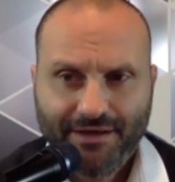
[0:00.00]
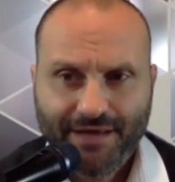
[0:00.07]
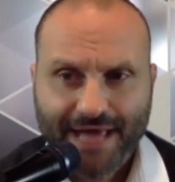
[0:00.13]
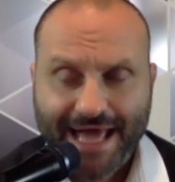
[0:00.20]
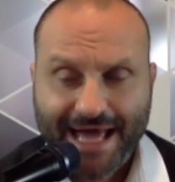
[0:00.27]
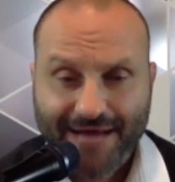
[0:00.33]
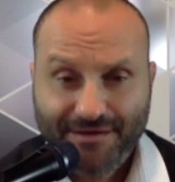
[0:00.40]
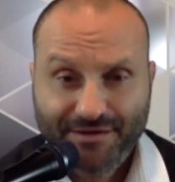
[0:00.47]

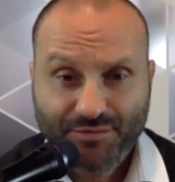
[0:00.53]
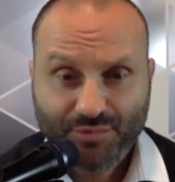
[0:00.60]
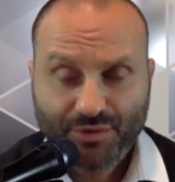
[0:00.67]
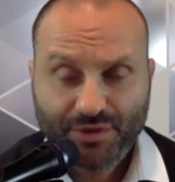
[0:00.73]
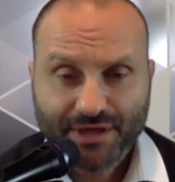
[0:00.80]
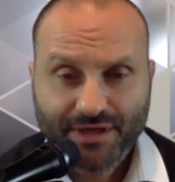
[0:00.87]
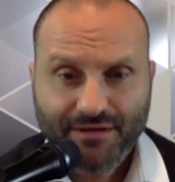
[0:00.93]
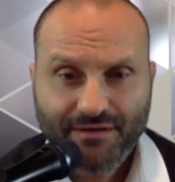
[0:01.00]
how to
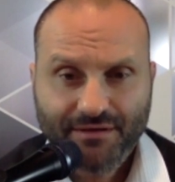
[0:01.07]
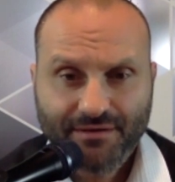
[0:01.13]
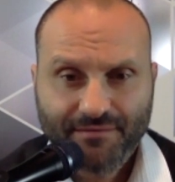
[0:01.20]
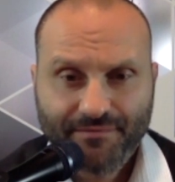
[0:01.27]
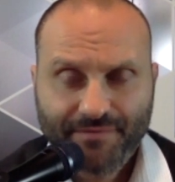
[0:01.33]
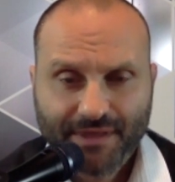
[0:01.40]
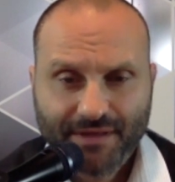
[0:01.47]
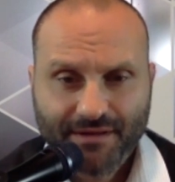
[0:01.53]
bring
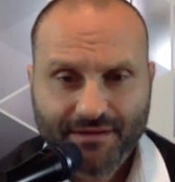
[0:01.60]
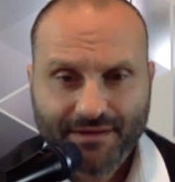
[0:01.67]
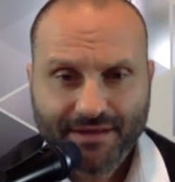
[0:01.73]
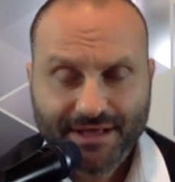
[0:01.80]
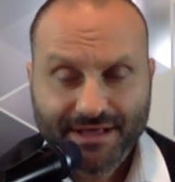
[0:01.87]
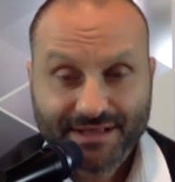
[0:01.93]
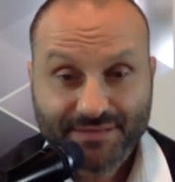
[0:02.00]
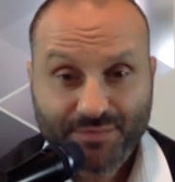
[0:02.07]

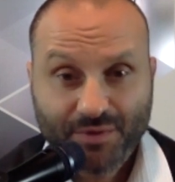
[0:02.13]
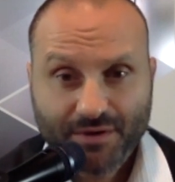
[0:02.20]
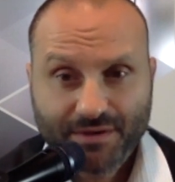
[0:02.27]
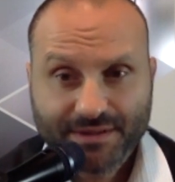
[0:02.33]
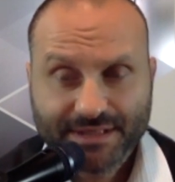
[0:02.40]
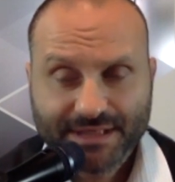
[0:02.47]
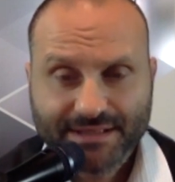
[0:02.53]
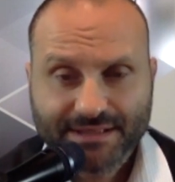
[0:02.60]
these
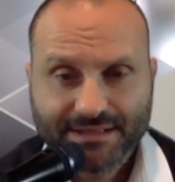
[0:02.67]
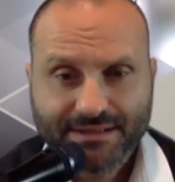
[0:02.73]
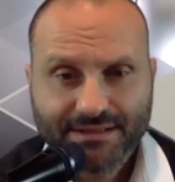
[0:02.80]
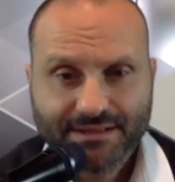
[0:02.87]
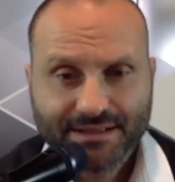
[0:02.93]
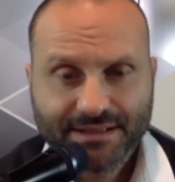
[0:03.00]
processes